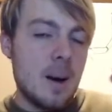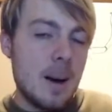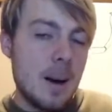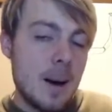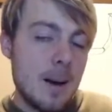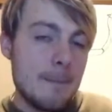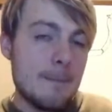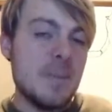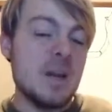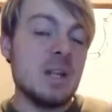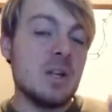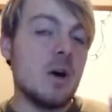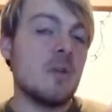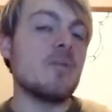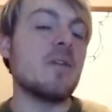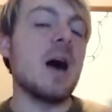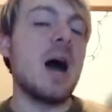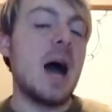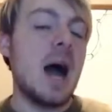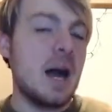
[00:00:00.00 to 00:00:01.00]
a bit of
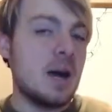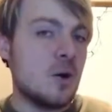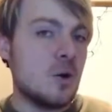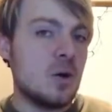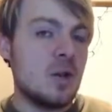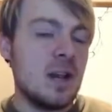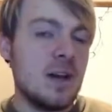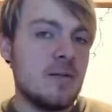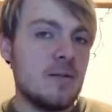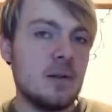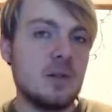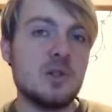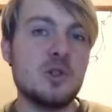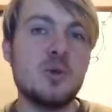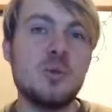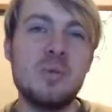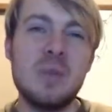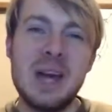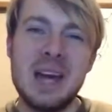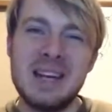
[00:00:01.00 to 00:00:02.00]
a higher level to
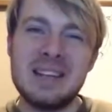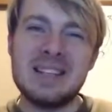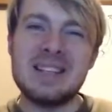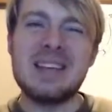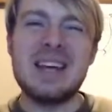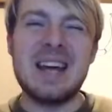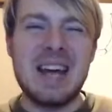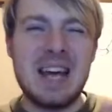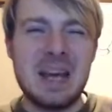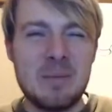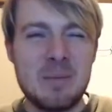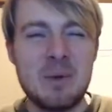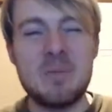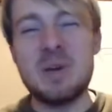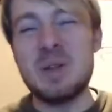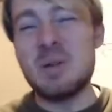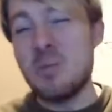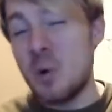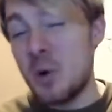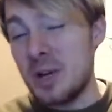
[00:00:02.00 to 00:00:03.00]
make the game a
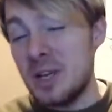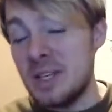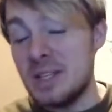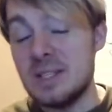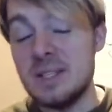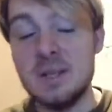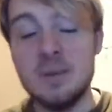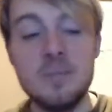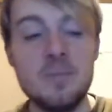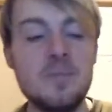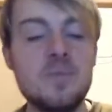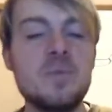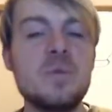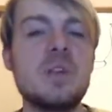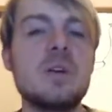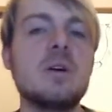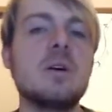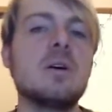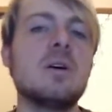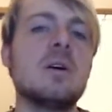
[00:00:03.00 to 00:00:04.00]
bit more easy.
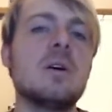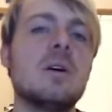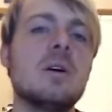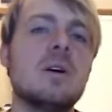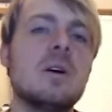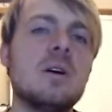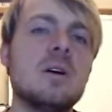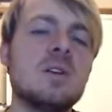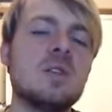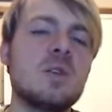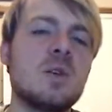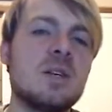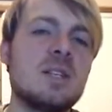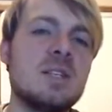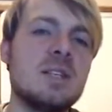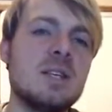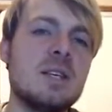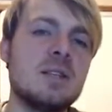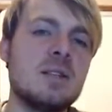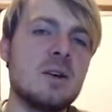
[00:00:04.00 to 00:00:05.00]
So I
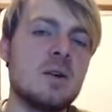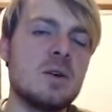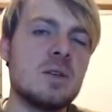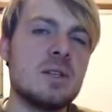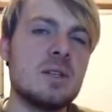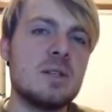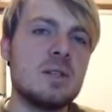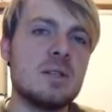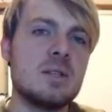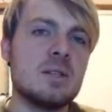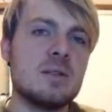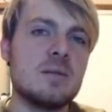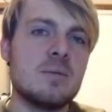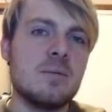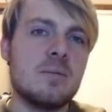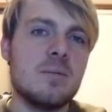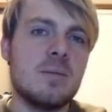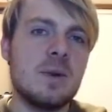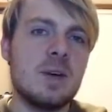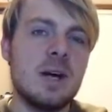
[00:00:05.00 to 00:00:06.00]
think there is
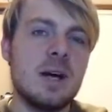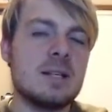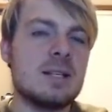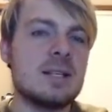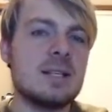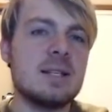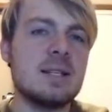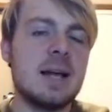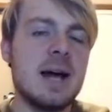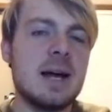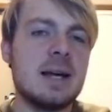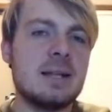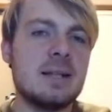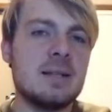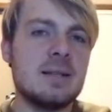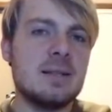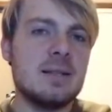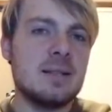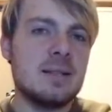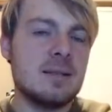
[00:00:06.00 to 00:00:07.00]
a
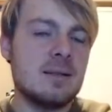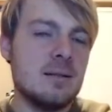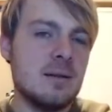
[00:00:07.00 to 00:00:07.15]
slight